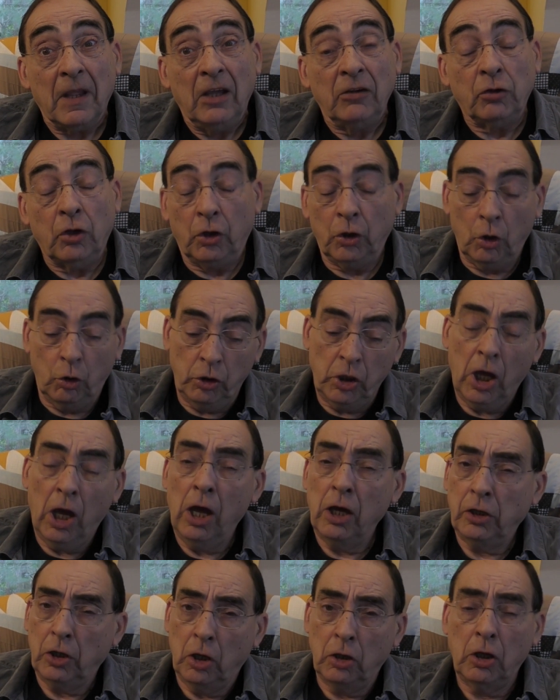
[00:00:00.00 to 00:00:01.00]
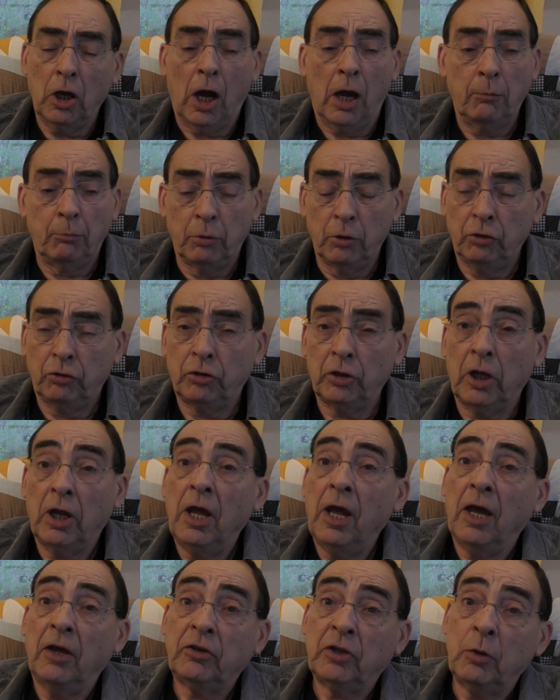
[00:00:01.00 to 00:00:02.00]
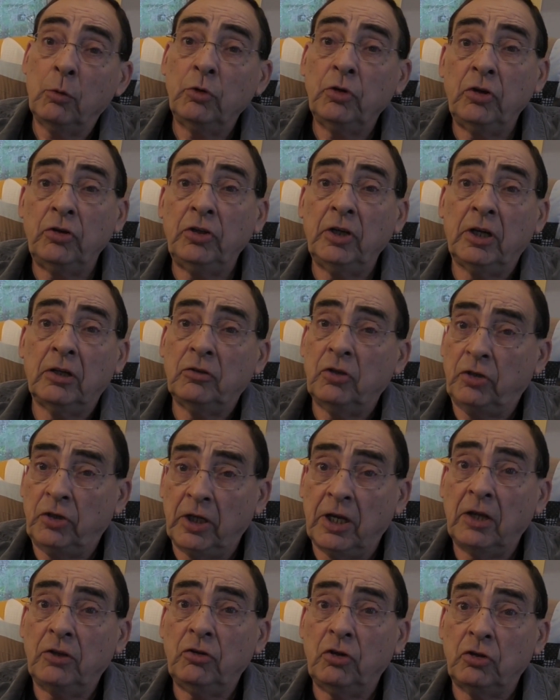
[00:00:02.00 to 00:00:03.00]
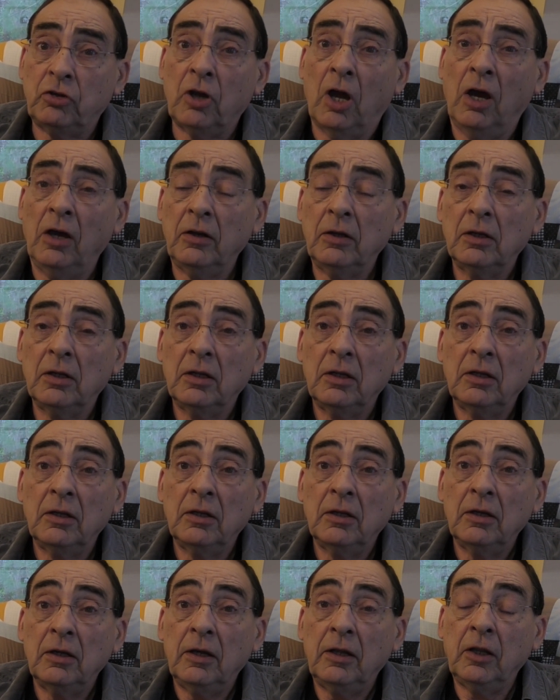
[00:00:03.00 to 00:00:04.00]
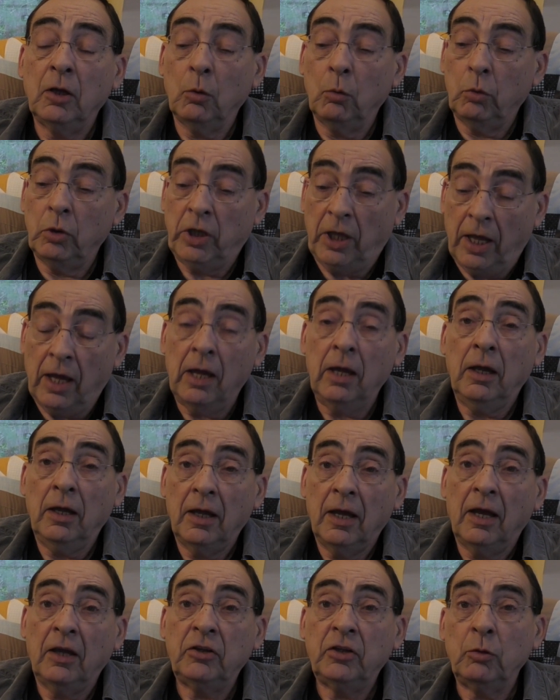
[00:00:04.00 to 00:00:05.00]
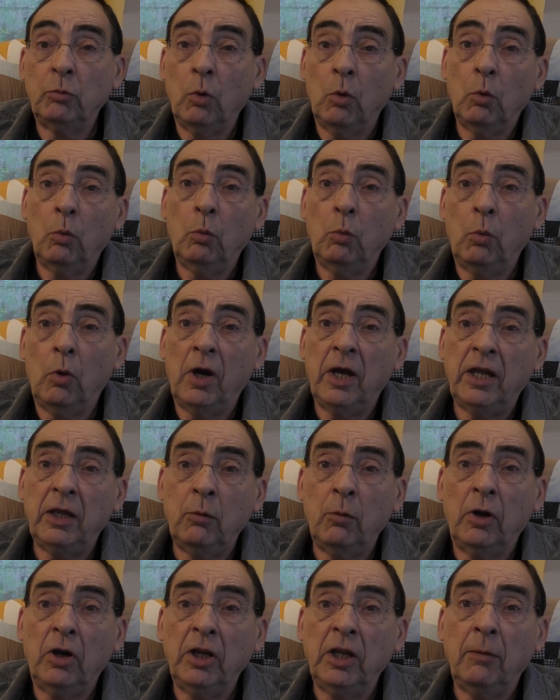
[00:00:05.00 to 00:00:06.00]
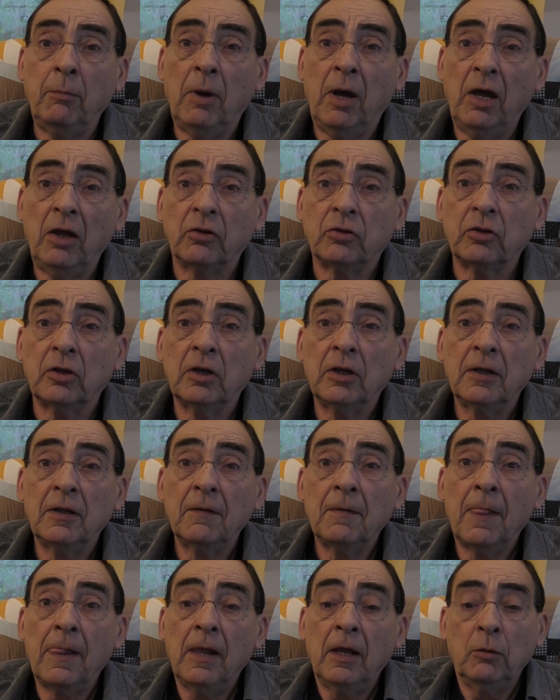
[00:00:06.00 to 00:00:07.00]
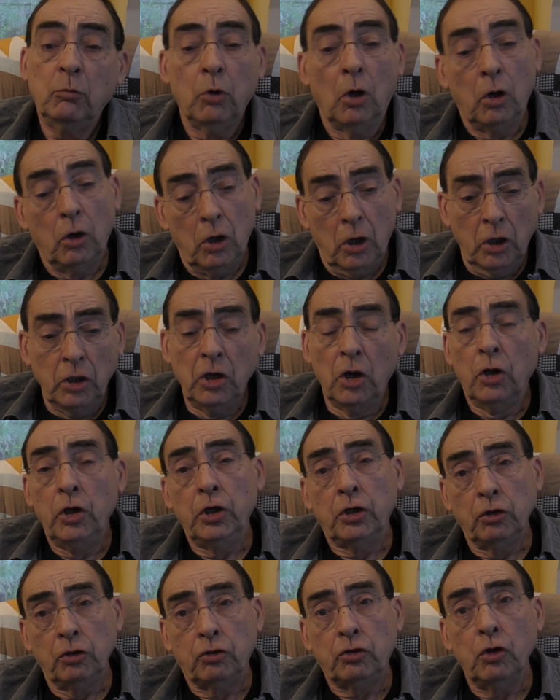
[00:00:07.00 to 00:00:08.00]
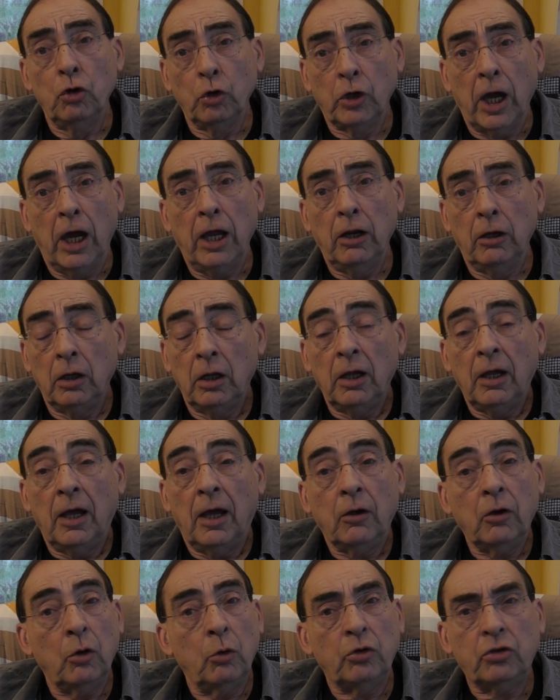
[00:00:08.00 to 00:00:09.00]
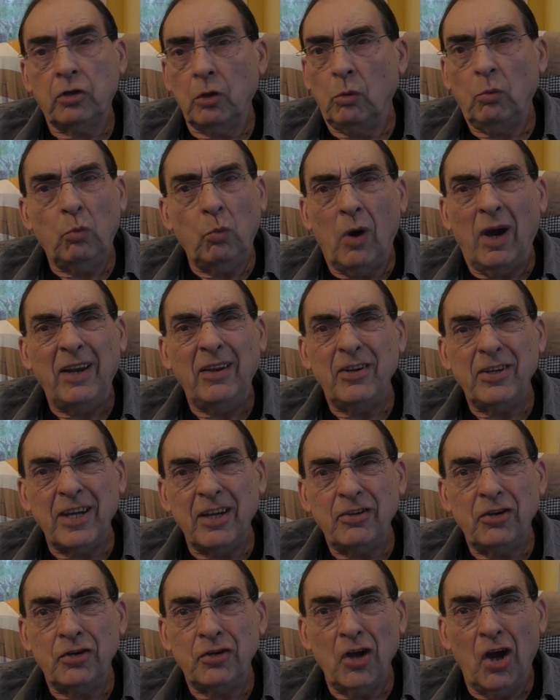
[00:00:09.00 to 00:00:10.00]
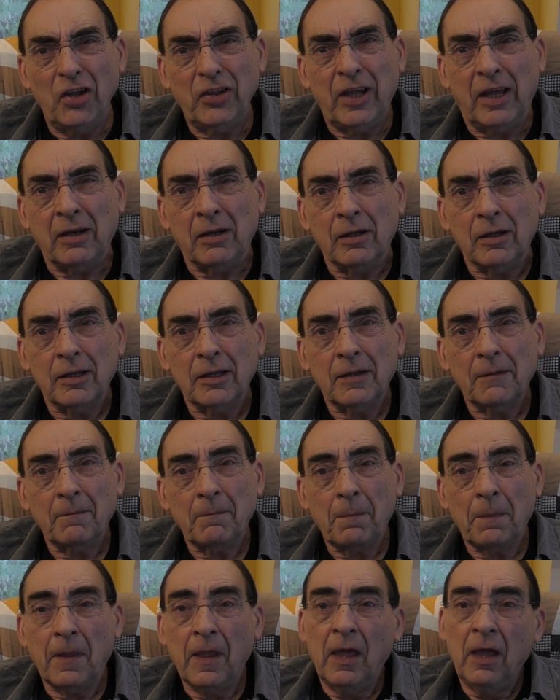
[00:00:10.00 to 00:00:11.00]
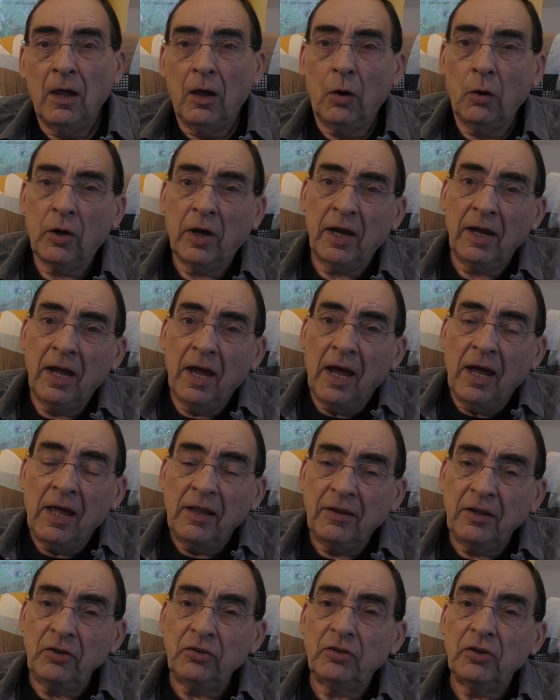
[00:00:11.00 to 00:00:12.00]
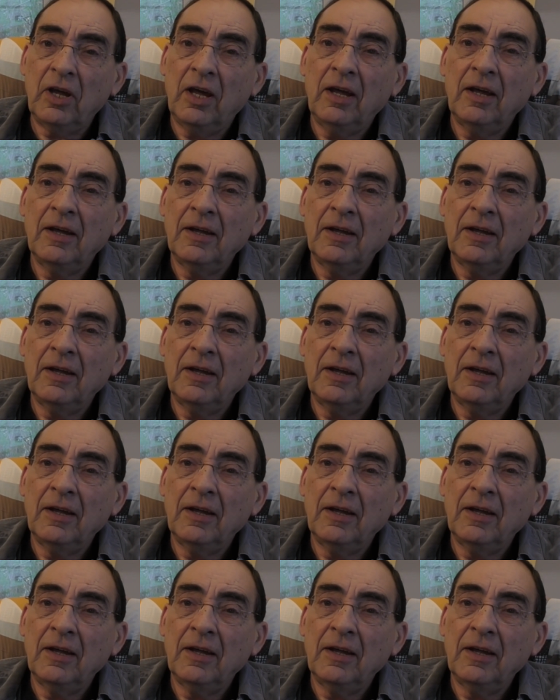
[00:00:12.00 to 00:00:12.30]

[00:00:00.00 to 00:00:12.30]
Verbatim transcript: So they go, yeah, yeah, yeah, I'm pretty sick. I say, well, did you, did you get your shot? And they go, well, yeah. I say, well, why are you wearing your mask? Well, you know, you can still get it. I go, so why did you get your shot then? Okay, this